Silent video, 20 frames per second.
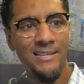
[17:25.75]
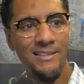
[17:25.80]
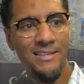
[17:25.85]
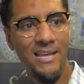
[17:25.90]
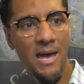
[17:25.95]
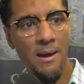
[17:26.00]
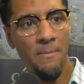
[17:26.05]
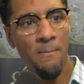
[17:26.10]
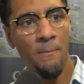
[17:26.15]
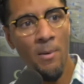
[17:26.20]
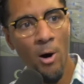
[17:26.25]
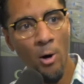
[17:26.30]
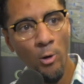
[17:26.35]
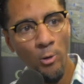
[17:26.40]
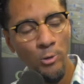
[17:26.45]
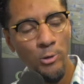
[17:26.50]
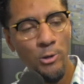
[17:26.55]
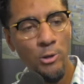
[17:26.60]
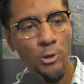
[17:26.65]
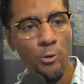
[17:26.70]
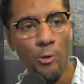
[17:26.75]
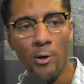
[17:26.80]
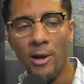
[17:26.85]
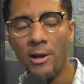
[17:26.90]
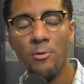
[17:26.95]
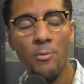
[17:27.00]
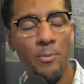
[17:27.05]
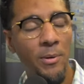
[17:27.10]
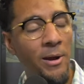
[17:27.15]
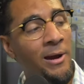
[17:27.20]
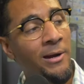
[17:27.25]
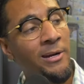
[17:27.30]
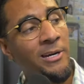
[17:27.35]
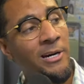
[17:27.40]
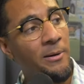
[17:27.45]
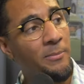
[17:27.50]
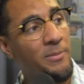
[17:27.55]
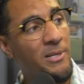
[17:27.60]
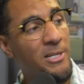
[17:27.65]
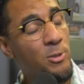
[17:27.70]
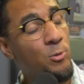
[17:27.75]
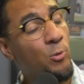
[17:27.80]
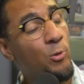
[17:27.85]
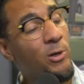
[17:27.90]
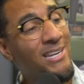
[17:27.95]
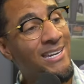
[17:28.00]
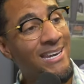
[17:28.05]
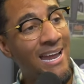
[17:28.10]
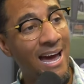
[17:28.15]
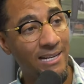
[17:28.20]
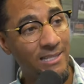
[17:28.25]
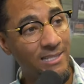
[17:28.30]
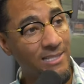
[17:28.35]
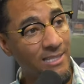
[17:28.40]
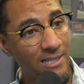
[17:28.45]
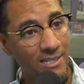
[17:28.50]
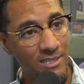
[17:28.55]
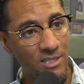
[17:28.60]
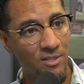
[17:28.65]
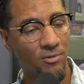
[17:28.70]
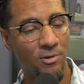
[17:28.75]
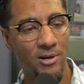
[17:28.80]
that most credit repair companies would not touch.